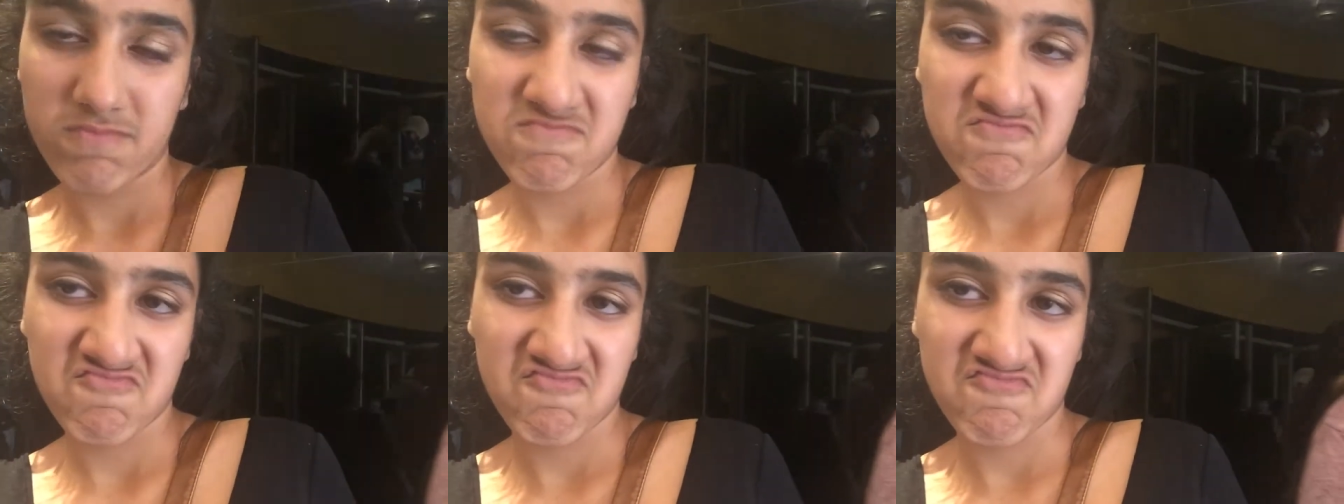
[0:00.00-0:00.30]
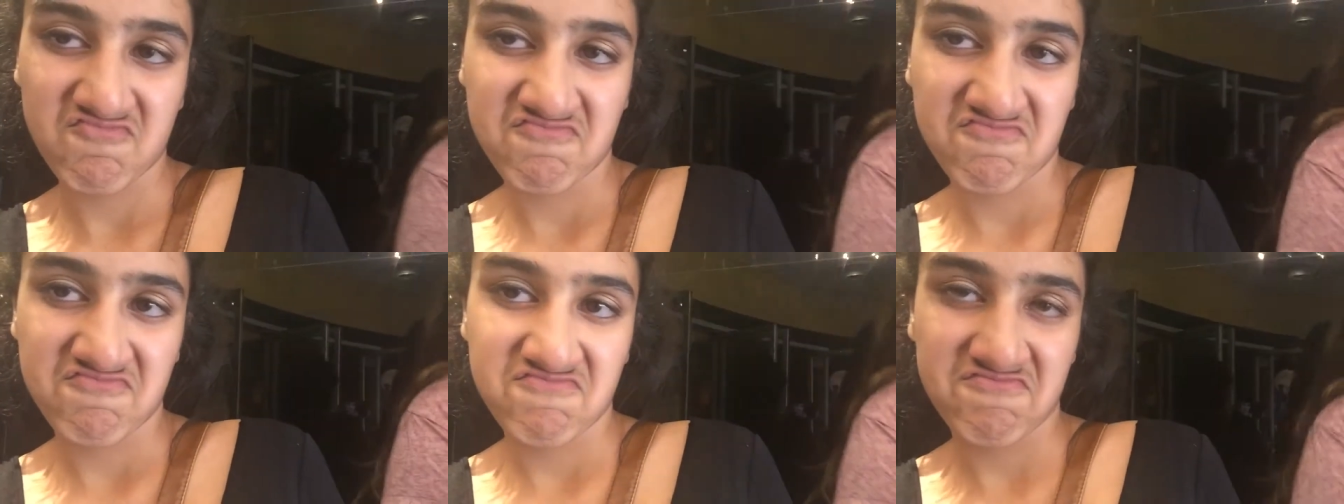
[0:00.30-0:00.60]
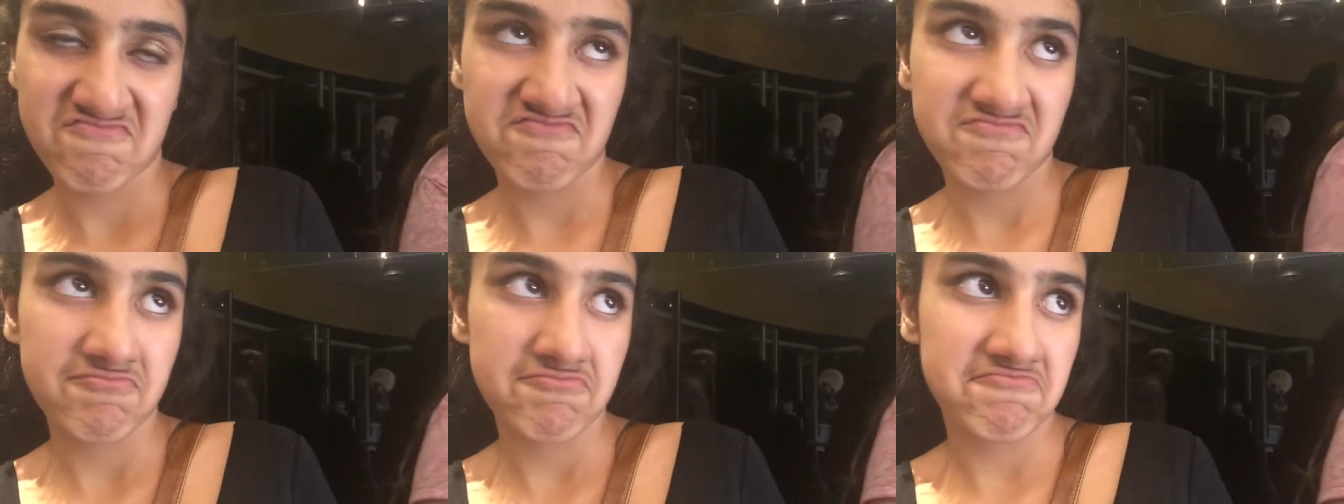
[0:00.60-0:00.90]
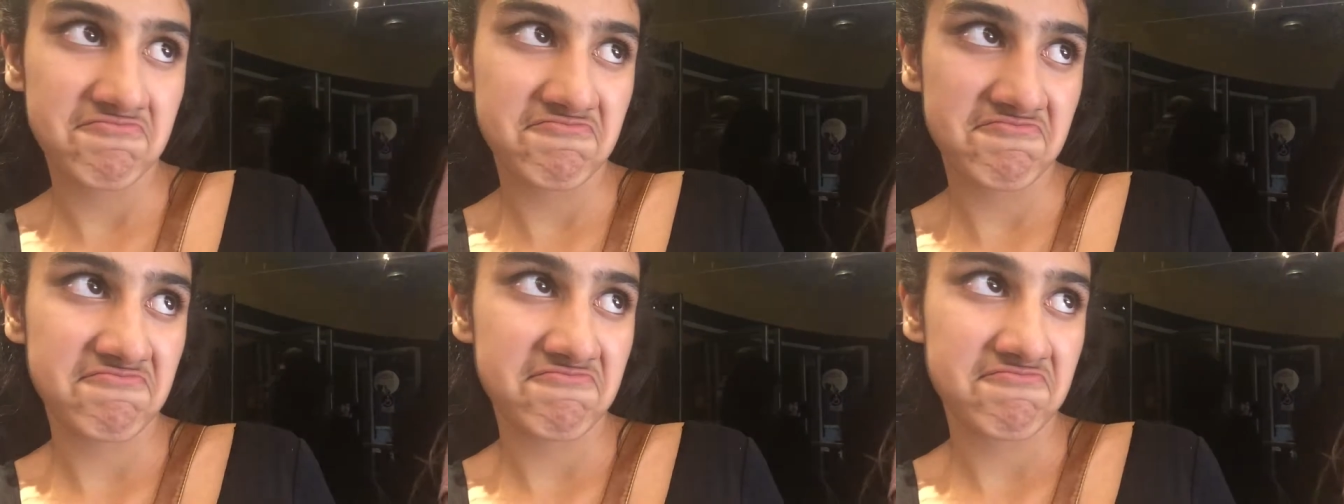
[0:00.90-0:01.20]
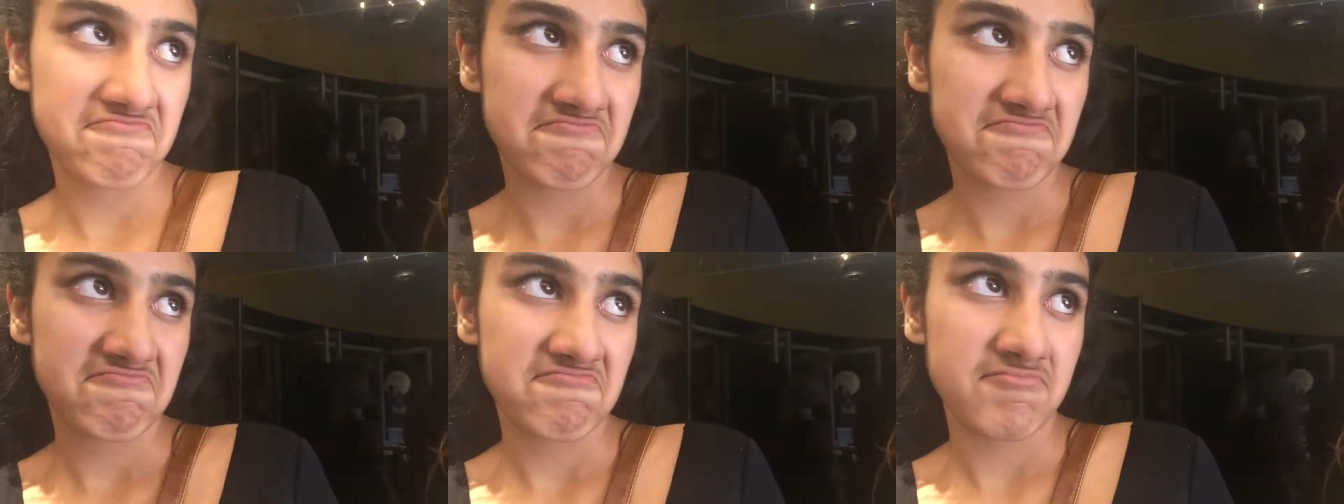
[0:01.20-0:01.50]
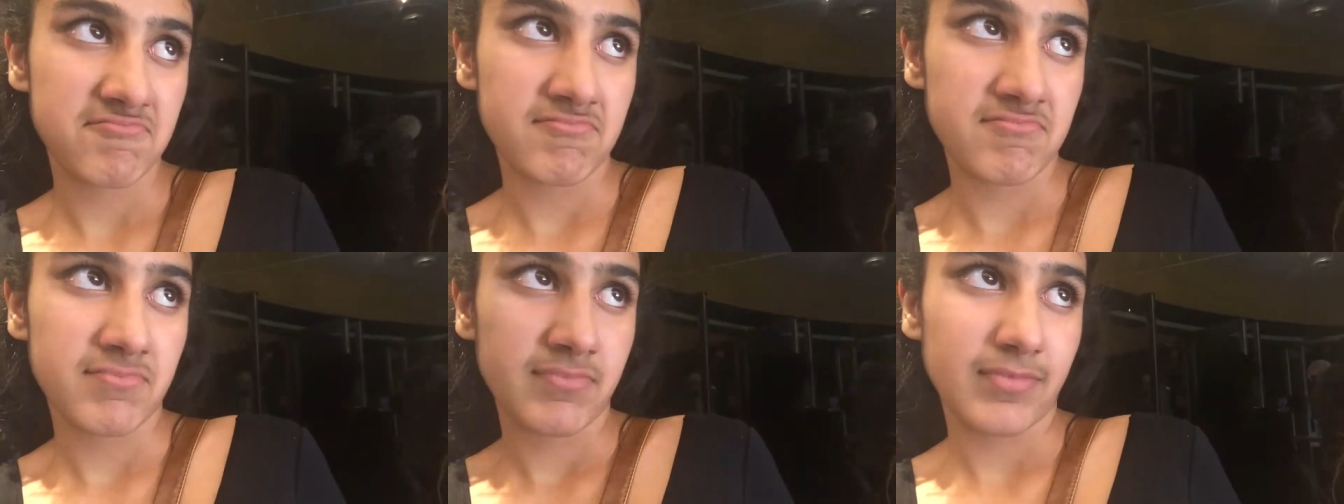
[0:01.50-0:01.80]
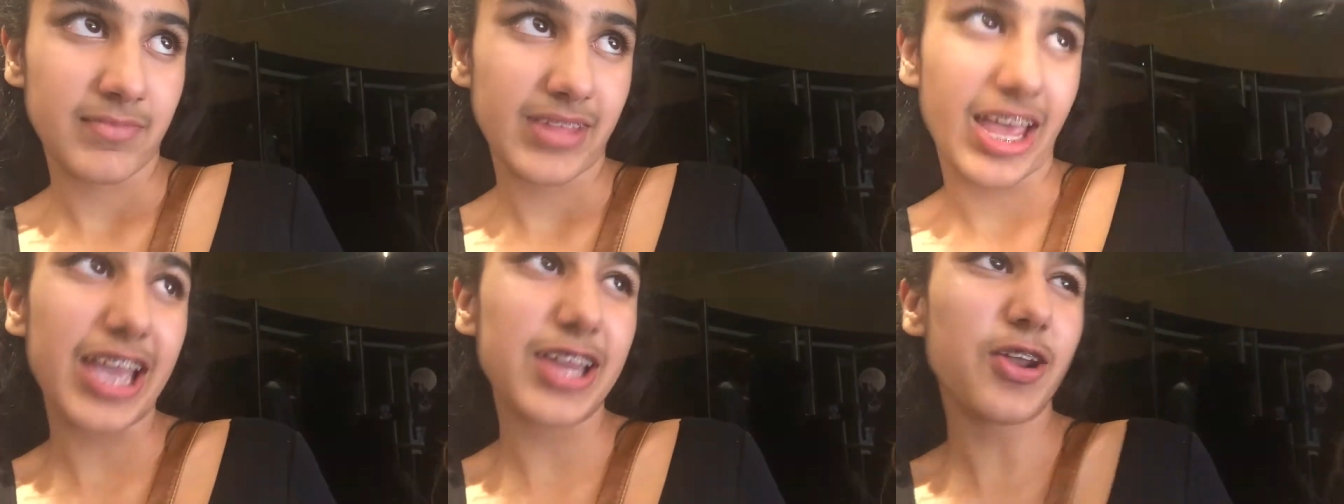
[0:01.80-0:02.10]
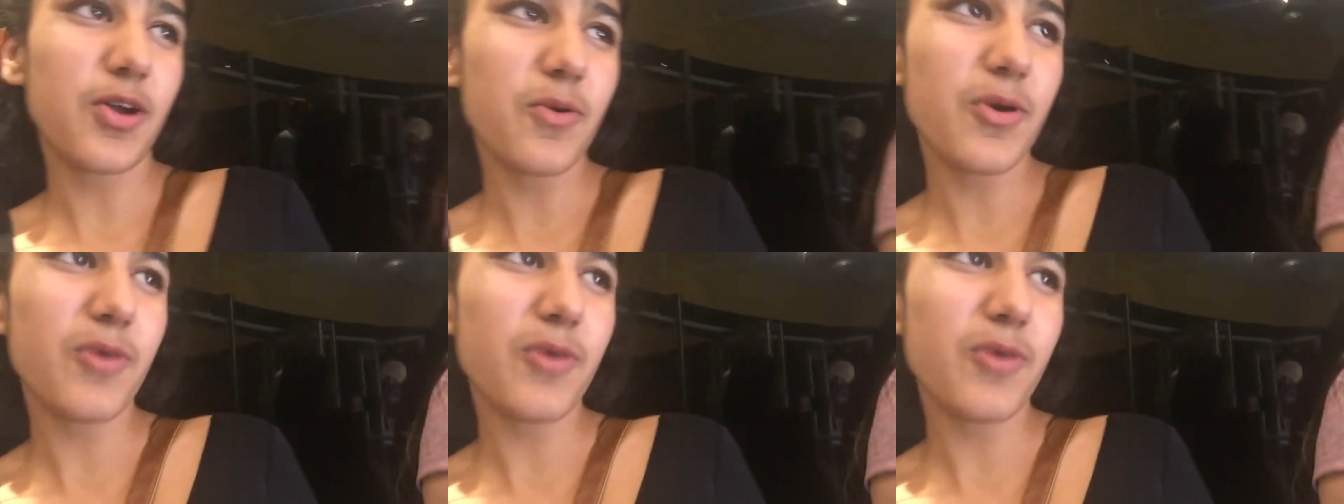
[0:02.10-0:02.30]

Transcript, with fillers: See? Red pandas. I know